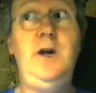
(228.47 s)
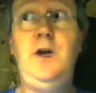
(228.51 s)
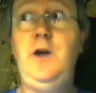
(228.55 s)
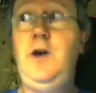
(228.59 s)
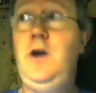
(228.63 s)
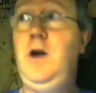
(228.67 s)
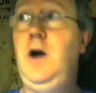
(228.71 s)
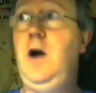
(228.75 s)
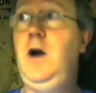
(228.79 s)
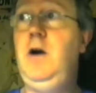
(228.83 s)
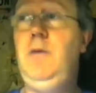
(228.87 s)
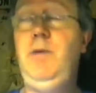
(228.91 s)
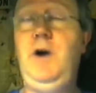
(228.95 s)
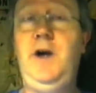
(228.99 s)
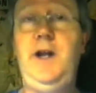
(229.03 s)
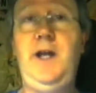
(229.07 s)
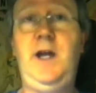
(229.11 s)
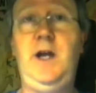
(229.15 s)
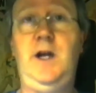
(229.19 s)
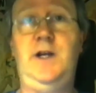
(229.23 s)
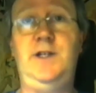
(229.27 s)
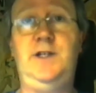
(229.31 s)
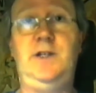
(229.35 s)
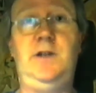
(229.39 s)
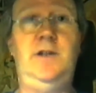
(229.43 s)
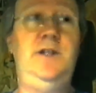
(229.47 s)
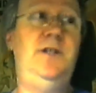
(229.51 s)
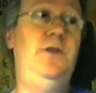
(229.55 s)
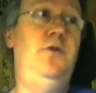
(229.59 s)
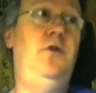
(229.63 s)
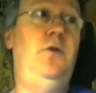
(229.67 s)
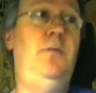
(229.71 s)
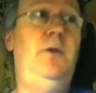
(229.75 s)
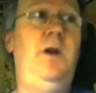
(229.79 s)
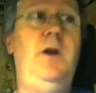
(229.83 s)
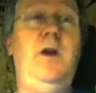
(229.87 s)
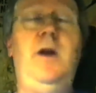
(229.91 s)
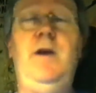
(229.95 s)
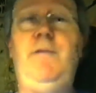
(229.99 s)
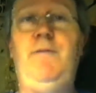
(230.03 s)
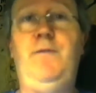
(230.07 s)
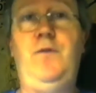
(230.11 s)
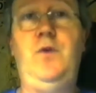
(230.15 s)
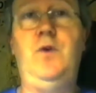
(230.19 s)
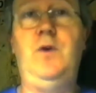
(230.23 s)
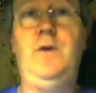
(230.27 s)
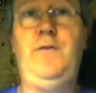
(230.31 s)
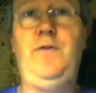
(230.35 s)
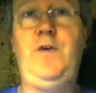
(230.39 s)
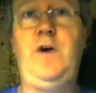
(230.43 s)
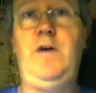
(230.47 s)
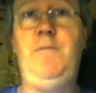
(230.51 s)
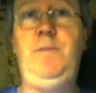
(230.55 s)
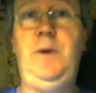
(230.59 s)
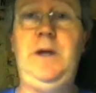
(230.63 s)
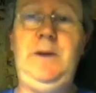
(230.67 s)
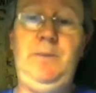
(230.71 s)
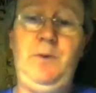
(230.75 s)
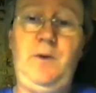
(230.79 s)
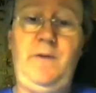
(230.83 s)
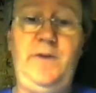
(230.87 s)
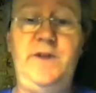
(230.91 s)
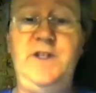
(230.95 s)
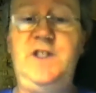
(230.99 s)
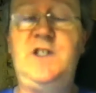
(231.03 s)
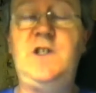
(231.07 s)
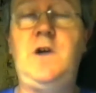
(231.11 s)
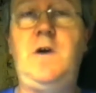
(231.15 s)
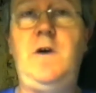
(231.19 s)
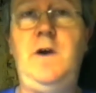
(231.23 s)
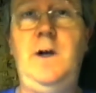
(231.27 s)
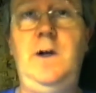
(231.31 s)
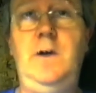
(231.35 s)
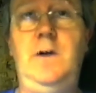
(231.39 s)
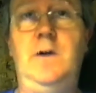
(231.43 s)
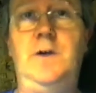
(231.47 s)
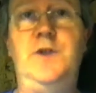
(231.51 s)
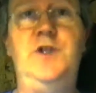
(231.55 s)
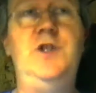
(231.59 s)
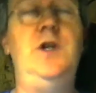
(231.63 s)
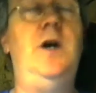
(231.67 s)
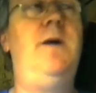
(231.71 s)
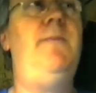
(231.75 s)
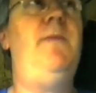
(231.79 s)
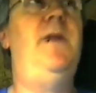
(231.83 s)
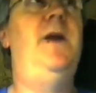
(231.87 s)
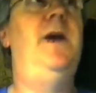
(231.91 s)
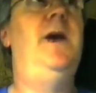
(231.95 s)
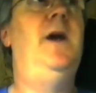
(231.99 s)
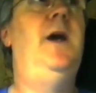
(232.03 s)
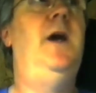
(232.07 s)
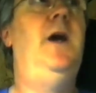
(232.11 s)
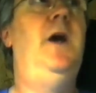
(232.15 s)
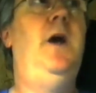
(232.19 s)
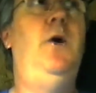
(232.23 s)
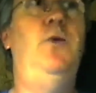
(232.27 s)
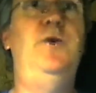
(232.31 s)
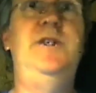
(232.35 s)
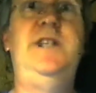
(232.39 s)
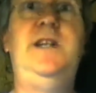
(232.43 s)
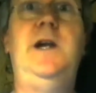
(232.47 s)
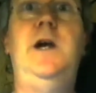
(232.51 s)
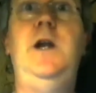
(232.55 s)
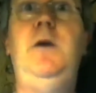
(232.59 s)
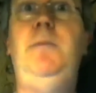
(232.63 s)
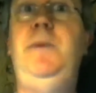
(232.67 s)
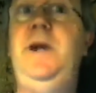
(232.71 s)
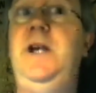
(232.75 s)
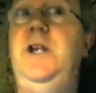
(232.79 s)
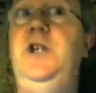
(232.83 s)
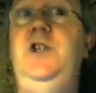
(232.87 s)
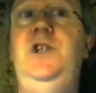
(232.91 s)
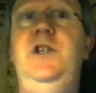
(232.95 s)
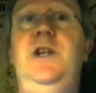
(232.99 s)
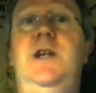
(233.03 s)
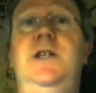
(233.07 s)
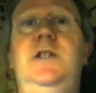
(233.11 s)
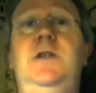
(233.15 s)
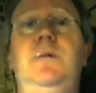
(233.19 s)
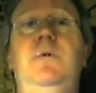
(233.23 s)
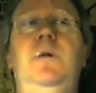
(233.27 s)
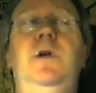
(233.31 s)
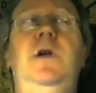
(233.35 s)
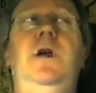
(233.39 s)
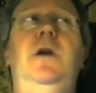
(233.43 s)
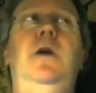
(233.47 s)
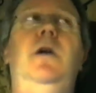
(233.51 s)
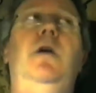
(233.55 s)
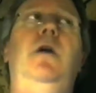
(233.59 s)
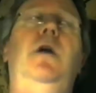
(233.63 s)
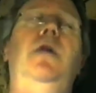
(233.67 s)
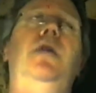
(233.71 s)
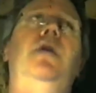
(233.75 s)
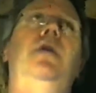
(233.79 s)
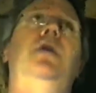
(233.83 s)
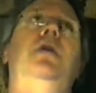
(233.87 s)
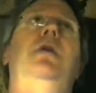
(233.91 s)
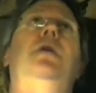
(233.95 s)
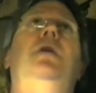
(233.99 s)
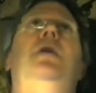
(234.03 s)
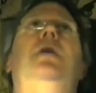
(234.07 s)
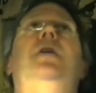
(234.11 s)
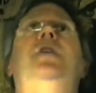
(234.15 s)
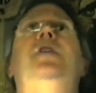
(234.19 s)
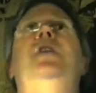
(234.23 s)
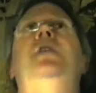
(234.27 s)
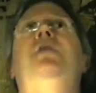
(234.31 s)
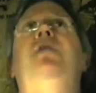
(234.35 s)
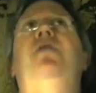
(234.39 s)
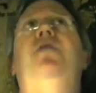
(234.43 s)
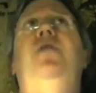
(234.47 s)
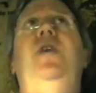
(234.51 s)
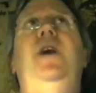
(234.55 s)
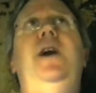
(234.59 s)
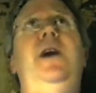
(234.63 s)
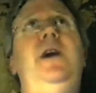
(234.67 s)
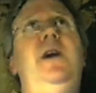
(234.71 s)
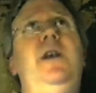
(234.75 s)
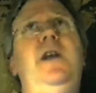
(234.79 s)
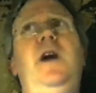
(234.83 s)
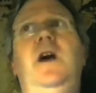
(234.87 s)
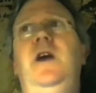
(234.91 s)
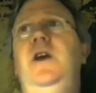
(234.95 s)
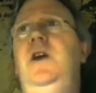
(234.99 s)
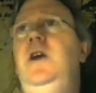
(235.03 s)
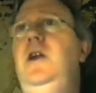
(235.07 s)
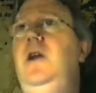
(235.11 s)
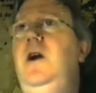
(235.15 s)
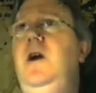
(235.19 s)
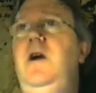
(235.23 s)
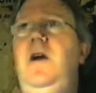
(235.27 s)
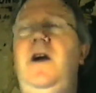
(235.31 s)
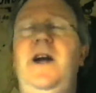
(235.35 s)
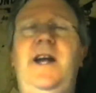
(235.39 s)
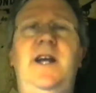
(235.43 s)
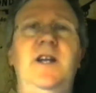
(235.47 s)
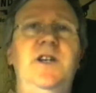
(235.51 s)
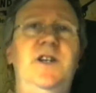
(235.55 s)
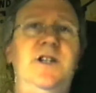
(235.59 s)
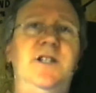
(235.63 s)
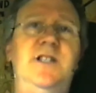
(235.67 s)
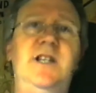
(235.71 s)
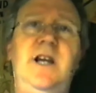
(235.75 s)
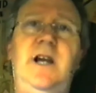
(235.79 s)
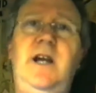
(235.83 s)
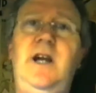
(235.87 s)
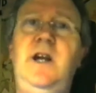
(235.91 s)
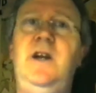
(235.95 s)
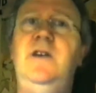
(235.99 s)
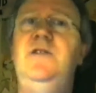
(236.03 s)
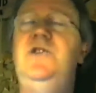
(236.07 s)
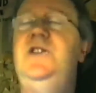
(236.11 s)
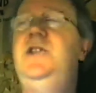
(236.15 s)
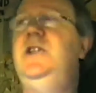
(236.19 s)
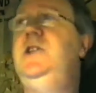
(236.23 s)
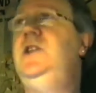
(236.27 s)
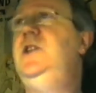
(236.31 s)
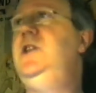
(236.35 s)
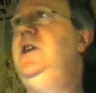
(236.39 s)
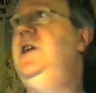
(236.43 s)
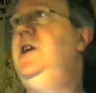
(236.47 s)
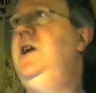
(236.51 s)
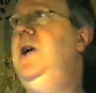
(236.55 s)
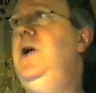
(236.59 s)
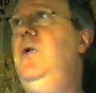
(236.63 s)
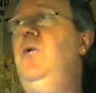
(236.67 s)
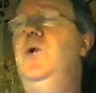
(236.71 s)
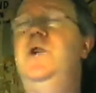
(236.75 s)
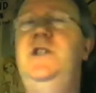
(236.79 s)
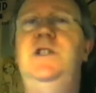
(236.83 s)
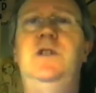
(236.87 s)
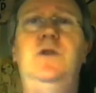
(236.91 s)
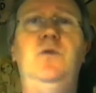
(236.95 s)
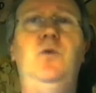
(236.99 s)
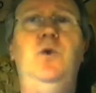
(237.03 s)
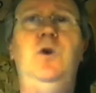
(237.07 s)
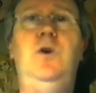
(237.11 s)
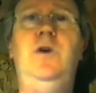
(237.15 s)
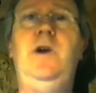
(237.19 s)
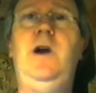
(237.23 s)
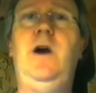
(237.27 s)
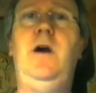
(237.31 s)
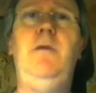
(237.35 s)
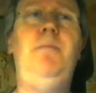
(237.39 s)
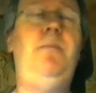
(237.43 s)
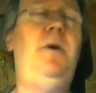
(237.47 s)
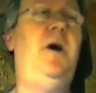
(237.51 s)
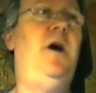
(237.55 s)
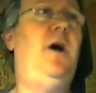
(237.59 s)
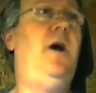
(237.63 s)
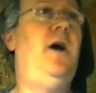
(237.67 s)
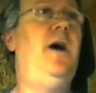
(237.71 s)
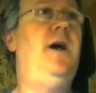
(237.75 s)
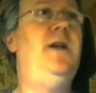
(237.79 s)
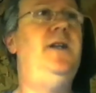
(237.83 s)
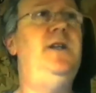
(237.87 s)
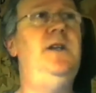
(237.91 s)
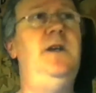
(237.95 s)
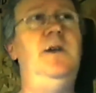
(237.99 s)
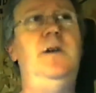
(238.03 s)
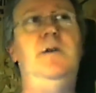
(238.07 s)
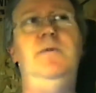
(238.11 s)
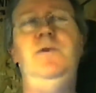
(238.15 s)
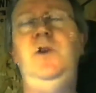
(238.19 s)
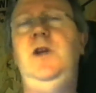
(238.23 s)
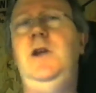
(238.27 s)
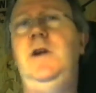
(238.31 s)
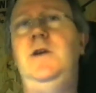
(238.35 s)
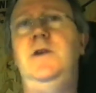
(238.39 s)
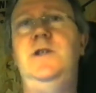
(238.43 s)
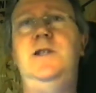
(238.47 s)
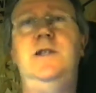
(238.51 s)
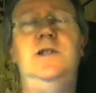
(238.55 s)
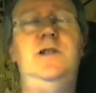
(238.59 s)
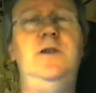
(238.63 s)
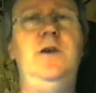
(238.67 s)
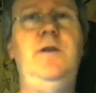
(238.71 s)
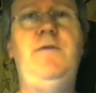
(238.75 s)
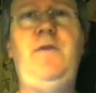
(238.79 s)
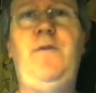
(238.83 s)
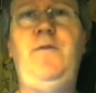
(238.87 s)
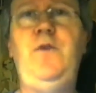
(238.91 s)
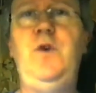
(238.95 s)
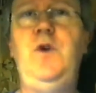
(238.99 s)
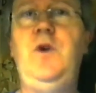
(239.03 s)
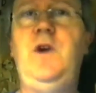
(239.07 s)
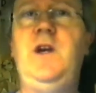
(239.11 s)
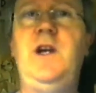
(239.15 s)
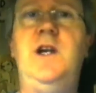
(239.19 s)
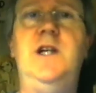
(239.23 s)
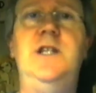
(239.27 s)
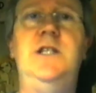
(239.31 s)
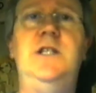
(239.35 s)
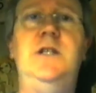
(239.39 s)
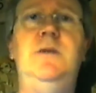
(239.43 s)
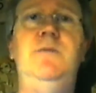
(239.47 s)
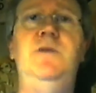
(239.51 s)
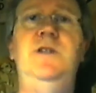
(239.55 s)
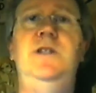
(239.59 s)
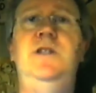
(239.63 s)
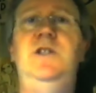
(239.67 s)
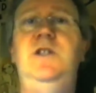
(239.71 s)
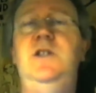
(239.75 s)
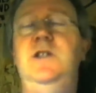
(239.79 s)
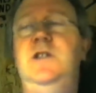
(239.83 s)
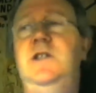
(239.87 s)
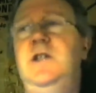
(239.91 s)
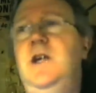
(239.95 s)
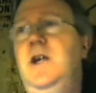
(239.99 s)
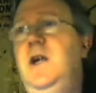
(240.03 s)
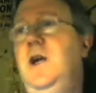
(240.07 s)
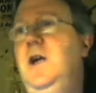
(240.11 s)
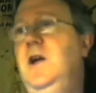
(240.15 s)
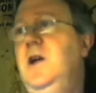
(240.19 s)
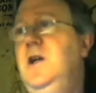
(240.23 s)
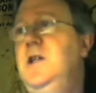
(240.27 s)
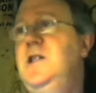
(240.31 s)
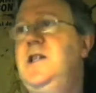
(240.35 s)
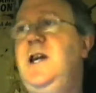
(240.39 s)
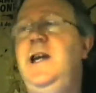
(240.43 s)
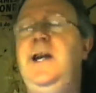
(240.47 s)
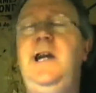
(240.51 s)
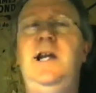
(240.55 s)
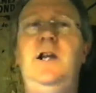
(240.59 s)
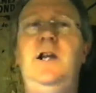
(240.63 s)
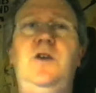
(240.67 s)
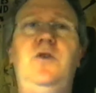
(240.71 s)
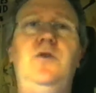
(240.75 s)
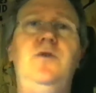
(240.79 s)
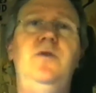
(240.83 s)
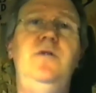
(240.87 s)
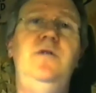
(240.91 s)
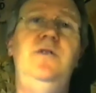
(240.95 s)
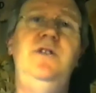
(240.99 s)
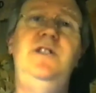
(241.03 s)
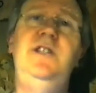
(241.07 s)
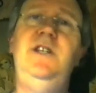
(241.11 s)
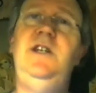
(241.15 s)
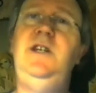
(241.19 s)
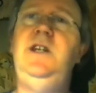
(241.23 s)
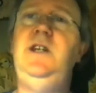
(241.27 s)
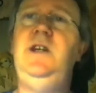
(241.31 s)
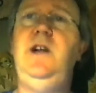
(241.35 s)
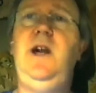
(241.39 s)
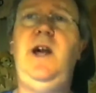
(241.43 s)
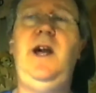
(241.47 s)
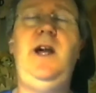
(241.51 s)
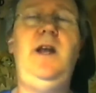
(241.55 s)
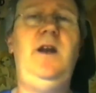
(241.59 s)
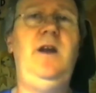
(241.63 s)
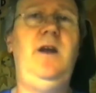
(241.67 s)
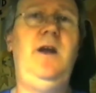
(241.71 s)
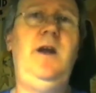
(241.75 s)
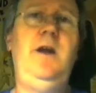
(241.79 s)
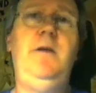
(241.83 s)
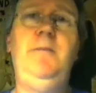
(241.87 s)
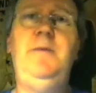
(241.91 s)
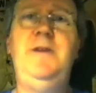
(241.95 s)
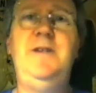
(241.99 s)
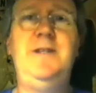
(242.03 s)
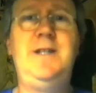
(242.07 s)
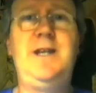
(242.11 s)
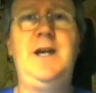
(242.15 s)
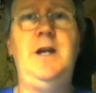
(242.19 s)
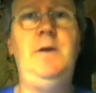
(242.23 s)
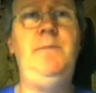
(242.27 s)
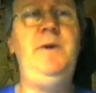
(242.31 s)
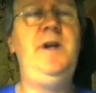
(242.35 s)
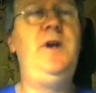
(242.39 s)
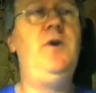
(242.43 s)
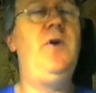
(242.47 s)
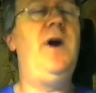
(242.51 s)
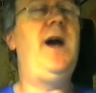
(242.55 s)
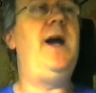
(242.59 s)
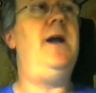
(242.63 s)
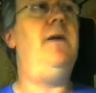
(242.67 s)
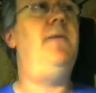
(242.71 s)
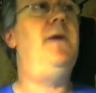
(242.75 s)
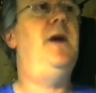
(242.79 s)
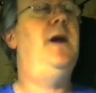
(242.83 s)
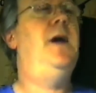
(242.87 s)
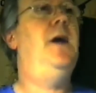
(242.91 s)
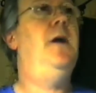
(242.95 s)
Nobody else. There's normally like 4 or 5 people in this tiny little shop. It was going to be just me. I thought, oh, nirvana, you know, I can just sit there, watch the world go by, you know, serve a few customers, just take cruisy, and it's going to be great.